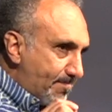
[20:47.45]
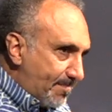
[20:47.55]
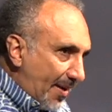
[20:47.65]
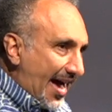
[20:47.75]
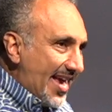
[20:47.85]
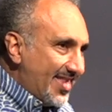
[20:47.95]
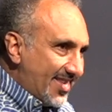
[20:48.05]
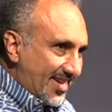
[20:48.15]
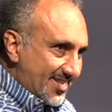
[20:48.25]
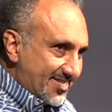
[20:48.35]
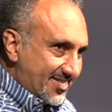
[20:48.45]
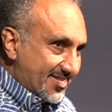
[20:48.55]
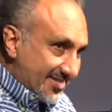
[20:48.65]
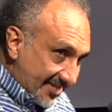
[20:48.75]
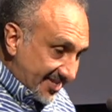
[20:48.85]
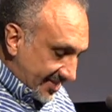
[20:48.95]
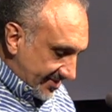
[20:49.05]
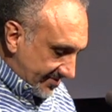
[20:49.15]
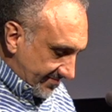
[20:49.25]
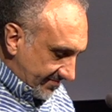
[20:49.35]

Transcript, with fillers: By this, listen,